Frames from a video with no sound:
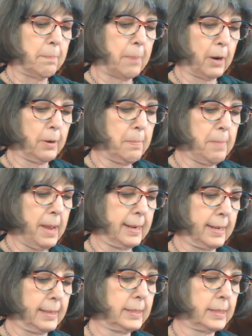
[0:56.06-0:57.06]

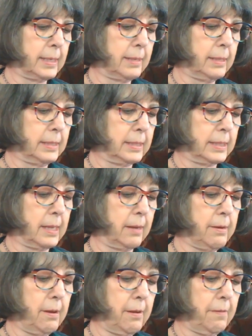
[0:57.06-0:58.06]
Bartimaeus, the
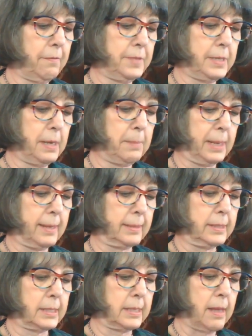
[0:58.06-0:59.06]
son of
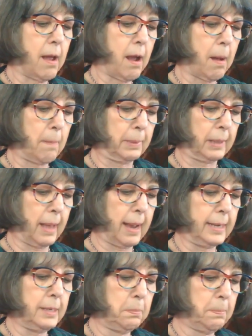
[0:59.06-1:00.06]
Timaeus, a
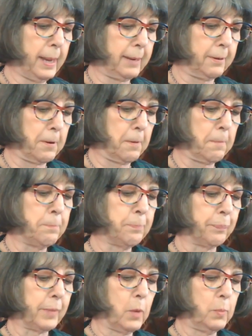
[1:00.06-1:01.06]
blind beggar,
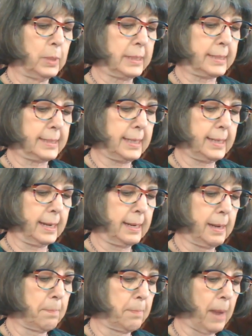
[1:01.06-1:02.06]
was
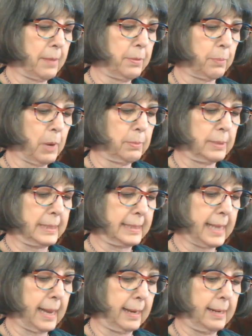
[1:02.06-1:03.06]
sitting by the
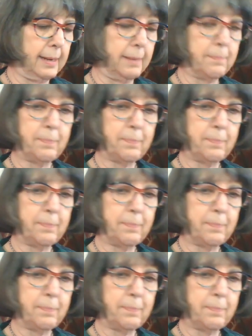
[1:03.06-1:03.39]
roadside.